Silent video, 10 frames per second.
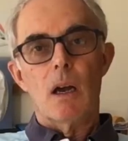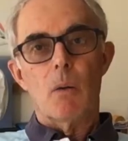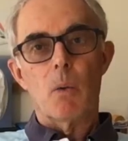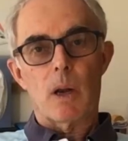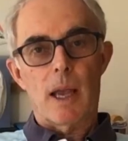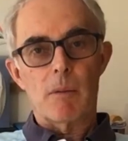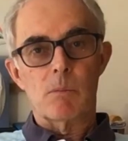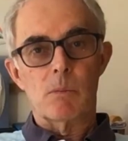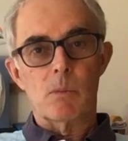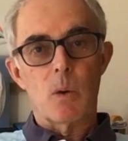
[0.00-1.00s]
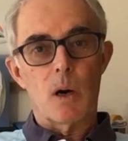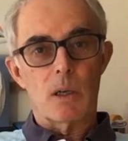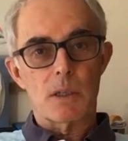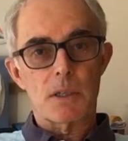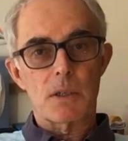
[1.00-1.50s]
What happened
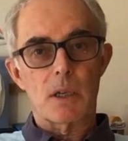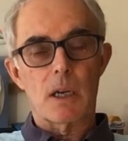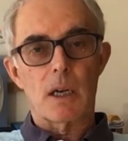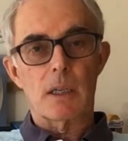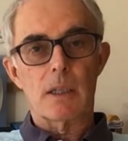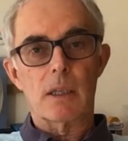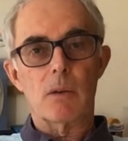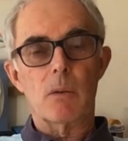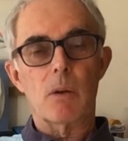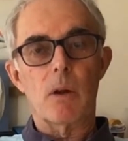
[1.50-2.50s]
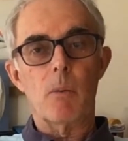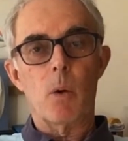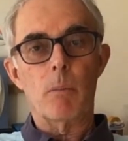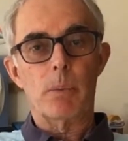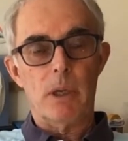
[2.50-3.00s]
was that in
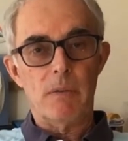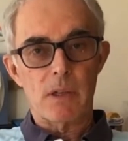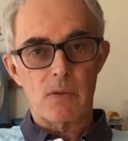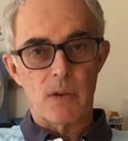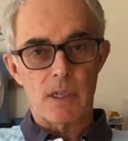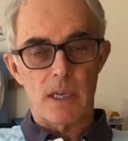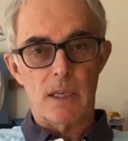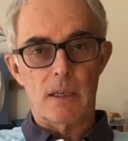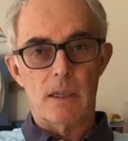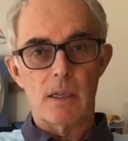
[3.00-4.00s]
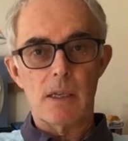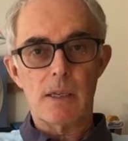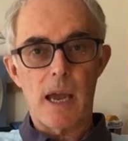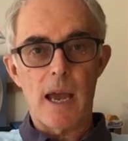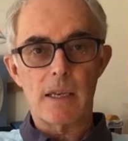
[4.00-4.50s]
one previous visit, Dad